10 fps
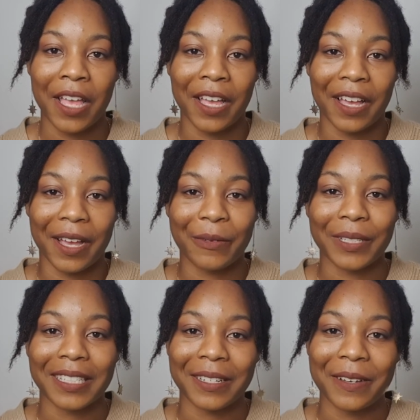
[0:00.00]
I will
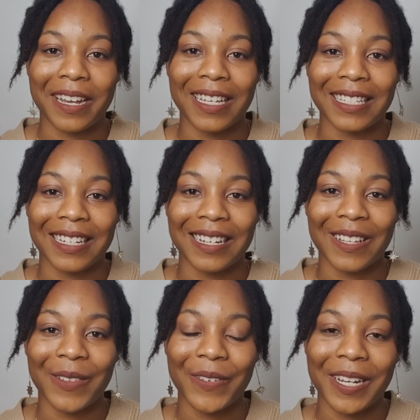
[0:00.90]
see you guys in
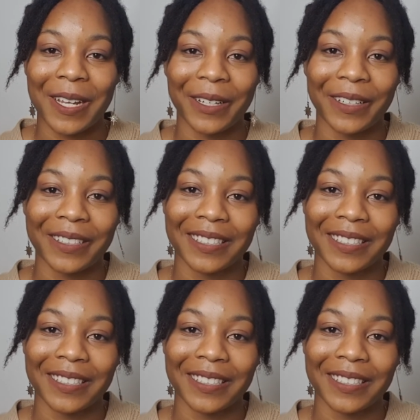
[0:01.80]
another video.